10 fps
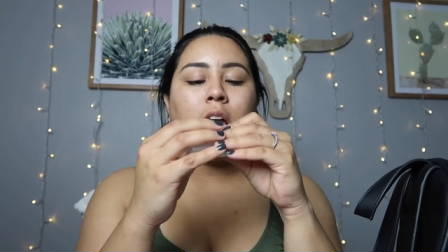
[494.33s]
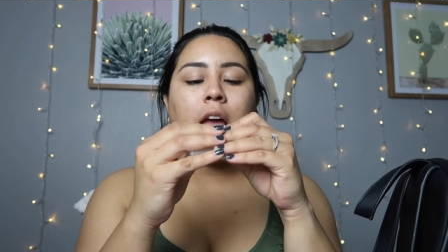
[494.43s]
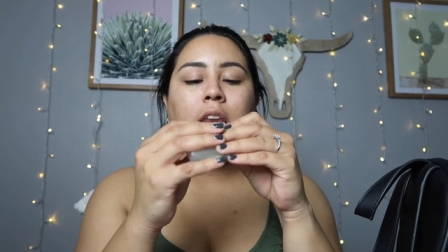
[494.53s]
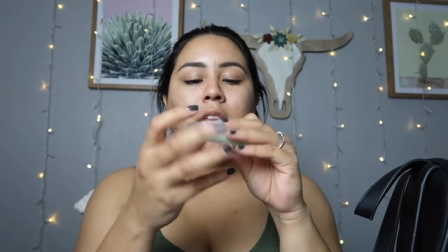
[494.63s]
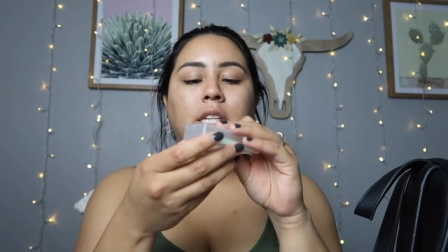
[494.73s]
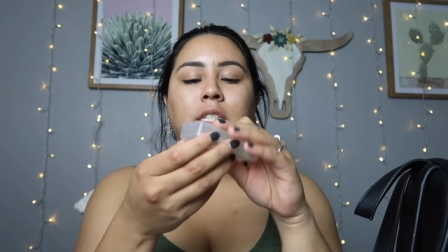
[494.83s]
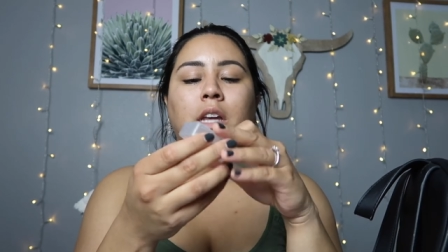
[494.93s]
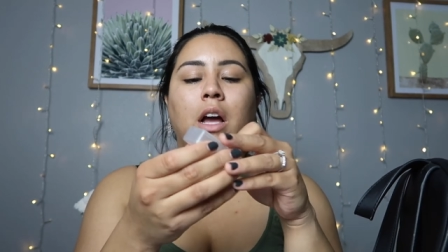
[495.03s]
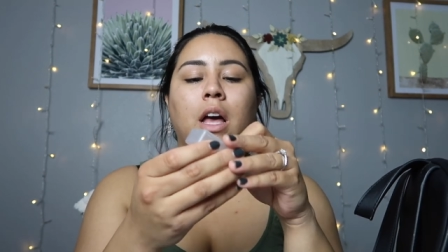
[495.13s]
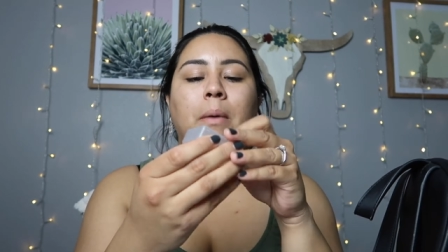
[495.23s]
I need to
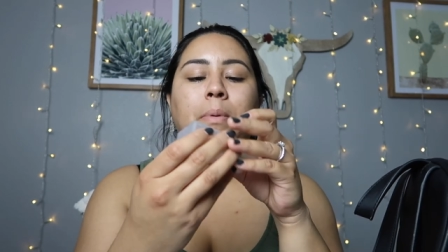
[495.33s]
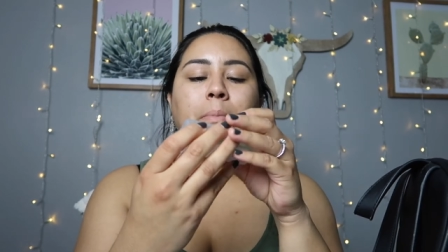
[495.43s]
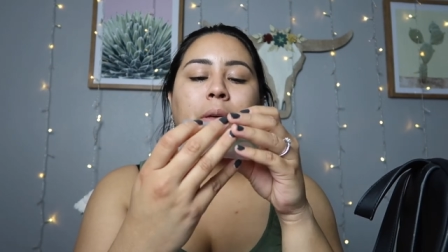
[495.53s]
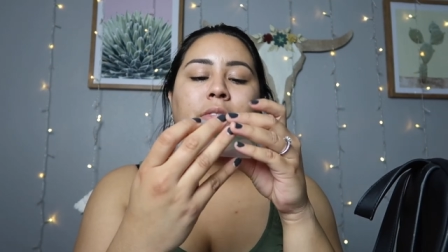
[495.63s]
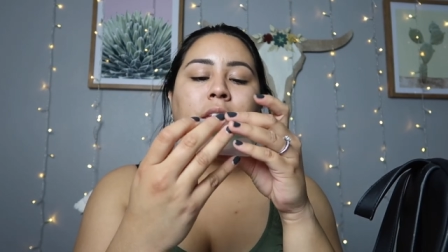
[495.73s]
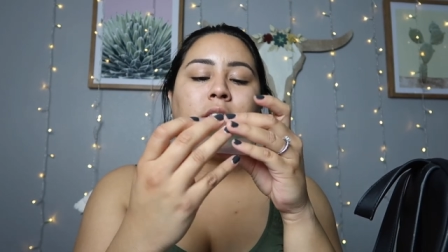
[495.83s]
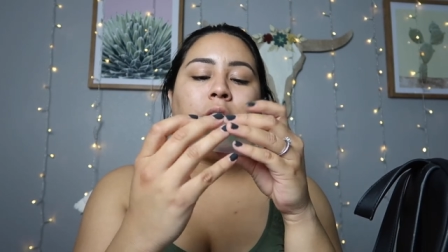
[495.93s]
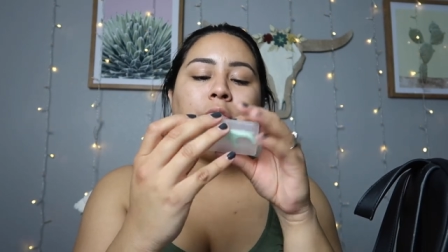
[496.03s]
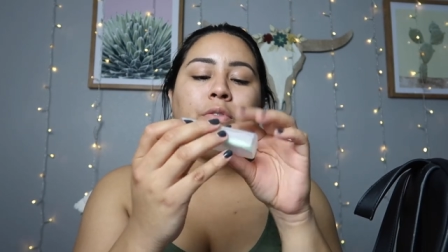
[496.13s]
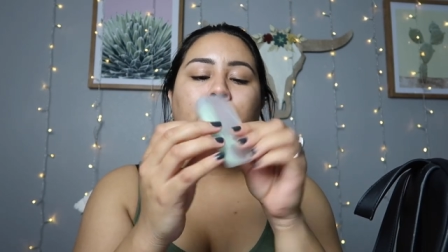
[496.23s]
stock up, but these
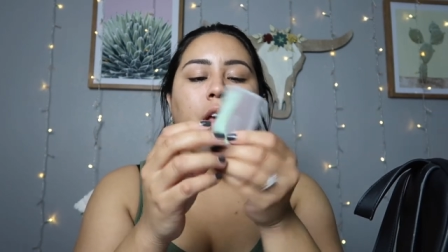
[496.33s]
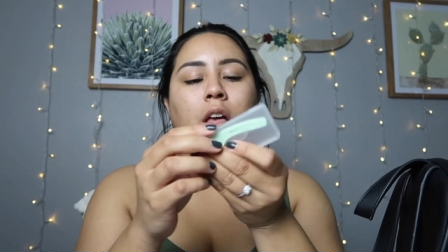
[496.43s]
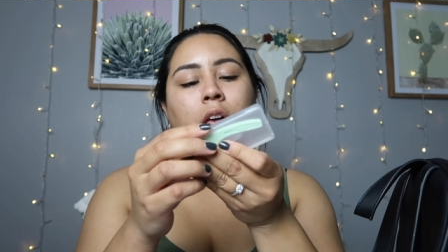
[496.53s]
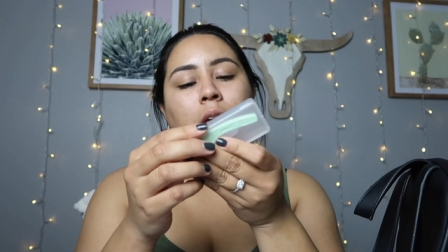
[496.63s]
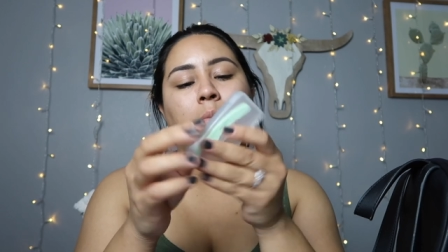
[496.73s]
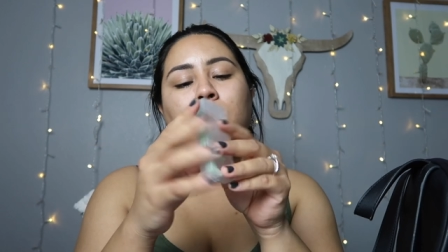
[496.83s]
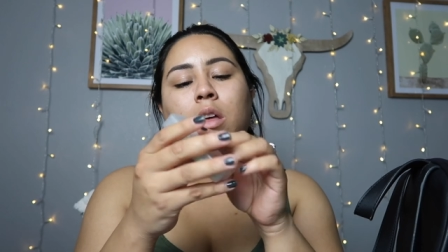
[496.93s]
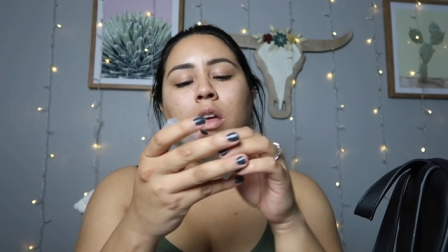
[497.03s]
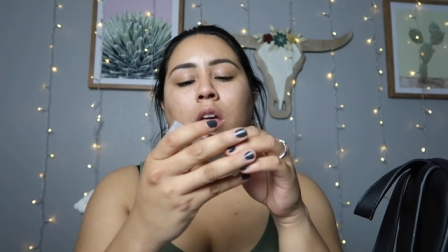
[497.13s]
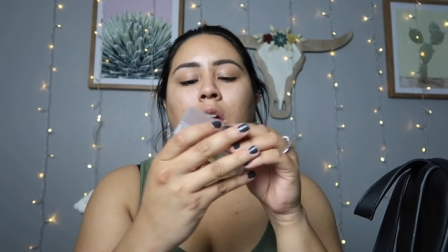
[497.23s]
are from,